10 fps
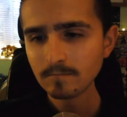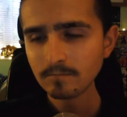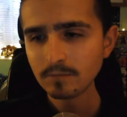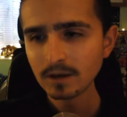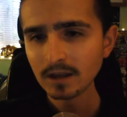
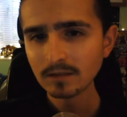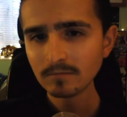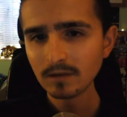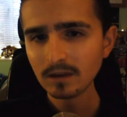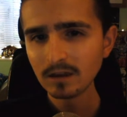But yeah,
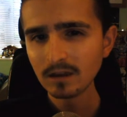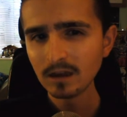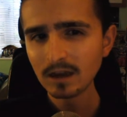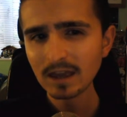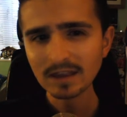
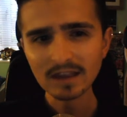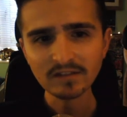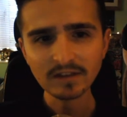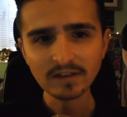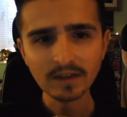I get days
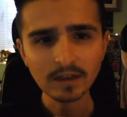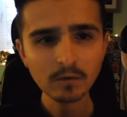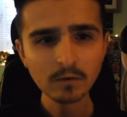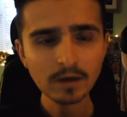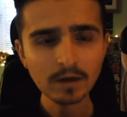like that, and I will
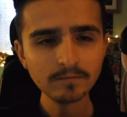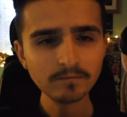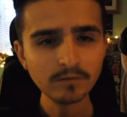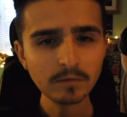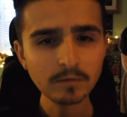get
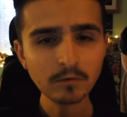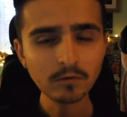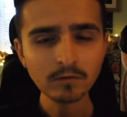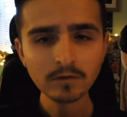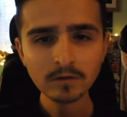probably more.
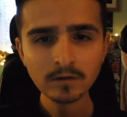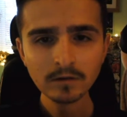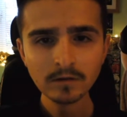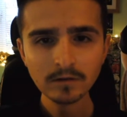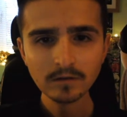
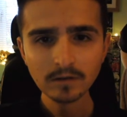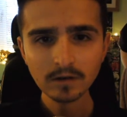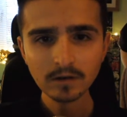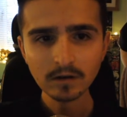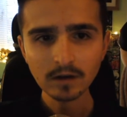
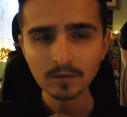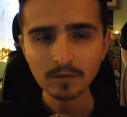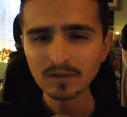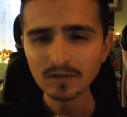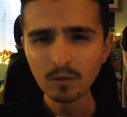It's
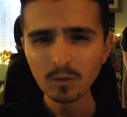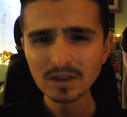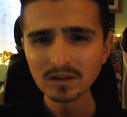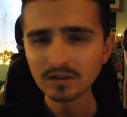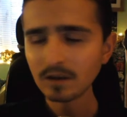just that
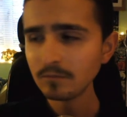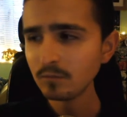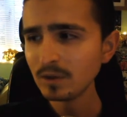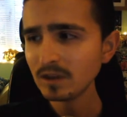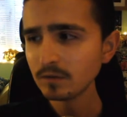winter
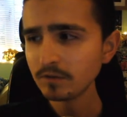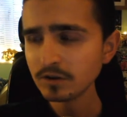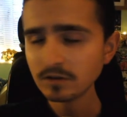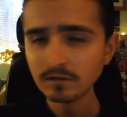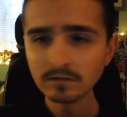
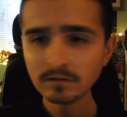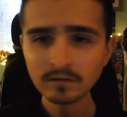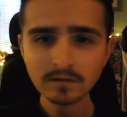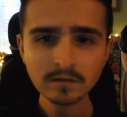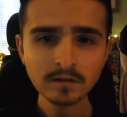depression.
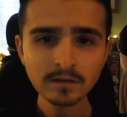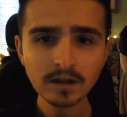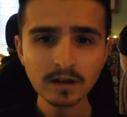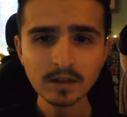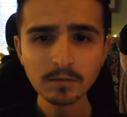
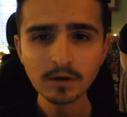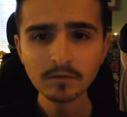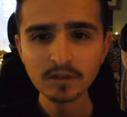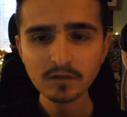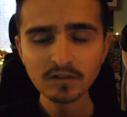I don't know, but
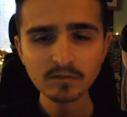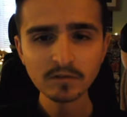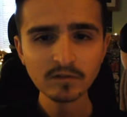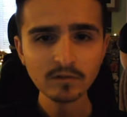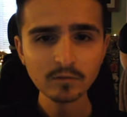obviously
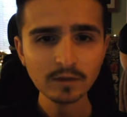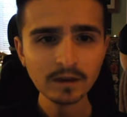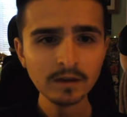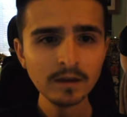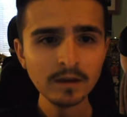Christmas and all that,
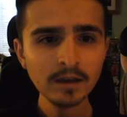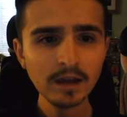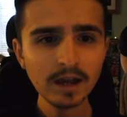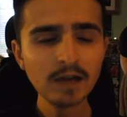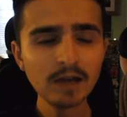
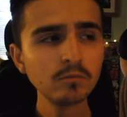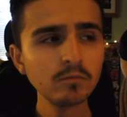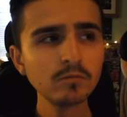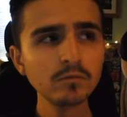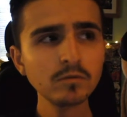and now
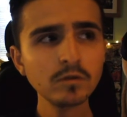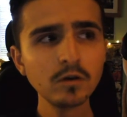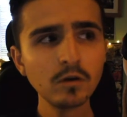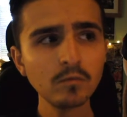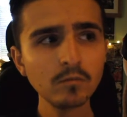you
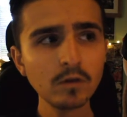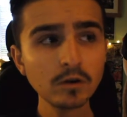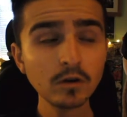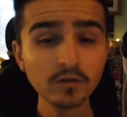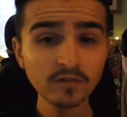
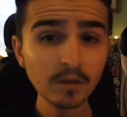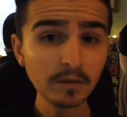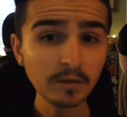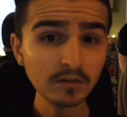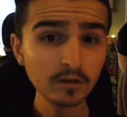got
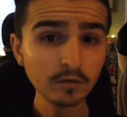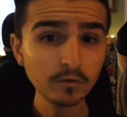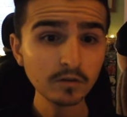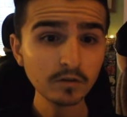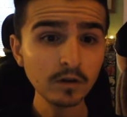summer to look
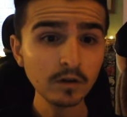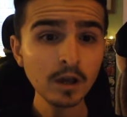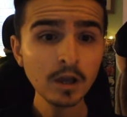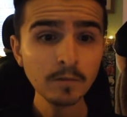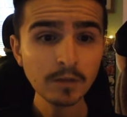forward to,
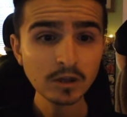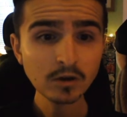but you